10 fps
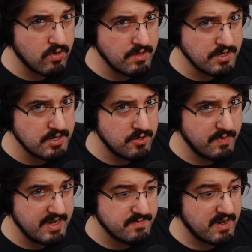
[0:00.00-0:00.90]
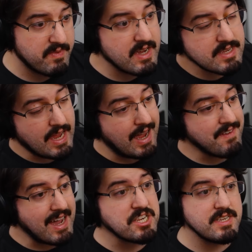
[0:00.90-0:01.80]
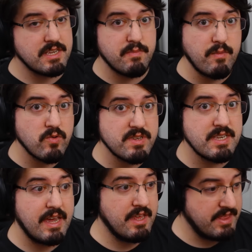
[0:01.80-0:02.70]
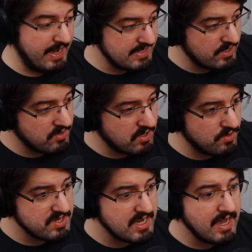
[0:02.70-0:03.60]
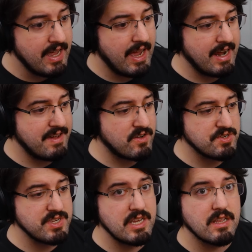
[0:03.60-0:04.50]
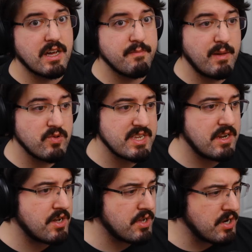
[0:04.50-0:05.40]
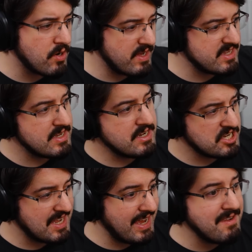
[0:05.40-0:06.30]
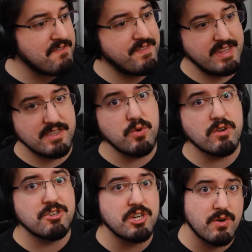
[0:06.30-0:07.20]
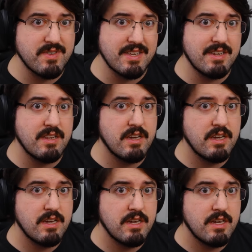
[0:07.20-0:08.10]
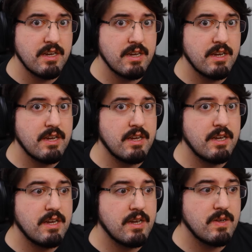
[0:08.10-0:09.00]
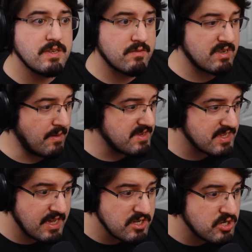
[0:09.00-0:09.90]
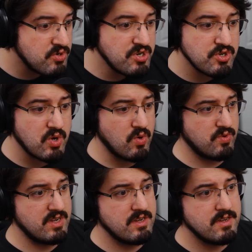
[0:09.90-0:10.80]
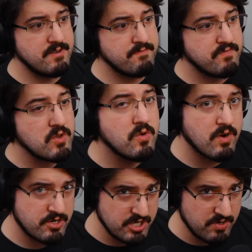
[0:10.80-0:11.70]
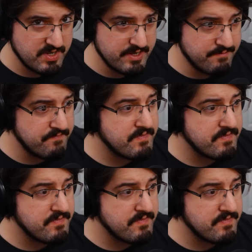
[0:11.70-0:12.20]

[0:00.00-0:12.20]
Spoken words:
on the tube aspect, because I've actually seen people say that that's how it goes, and I've also seen a lot of people say no, it's just infants who are chosen, sometimes as late as 2 years old, who are chosen.